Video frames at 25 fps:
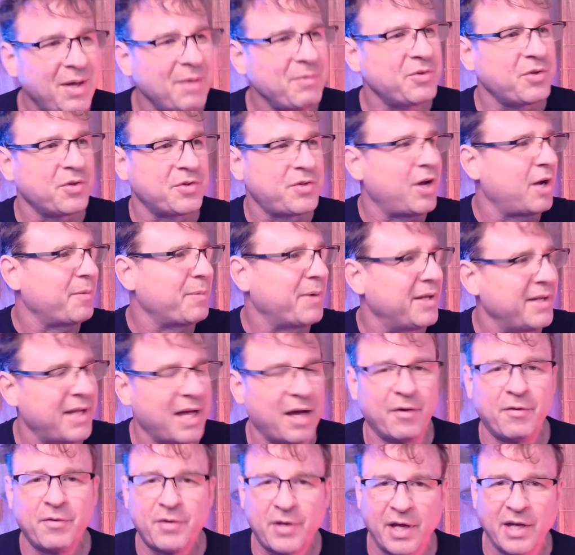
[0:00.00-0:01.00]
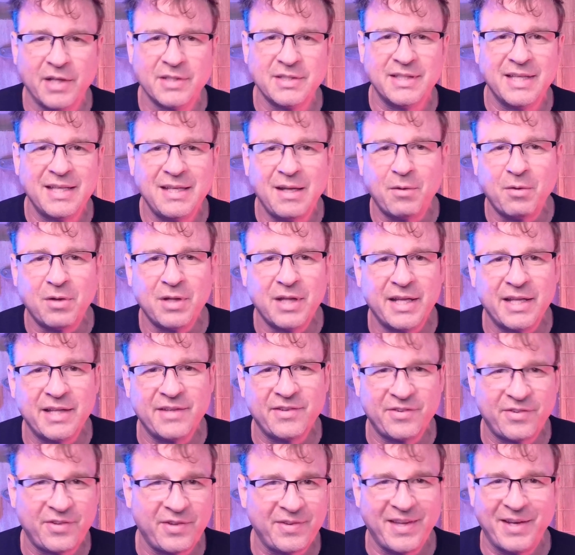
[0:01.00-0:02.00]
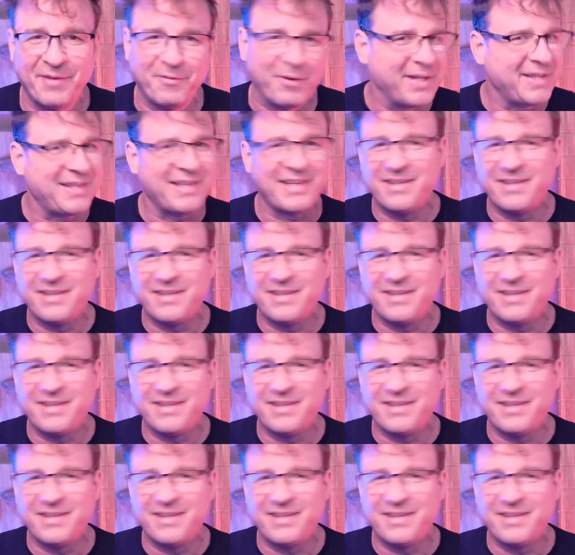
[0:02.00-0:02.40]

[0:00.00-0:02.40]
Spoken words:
was going to talk about it now, guys, and then I'm going to let they write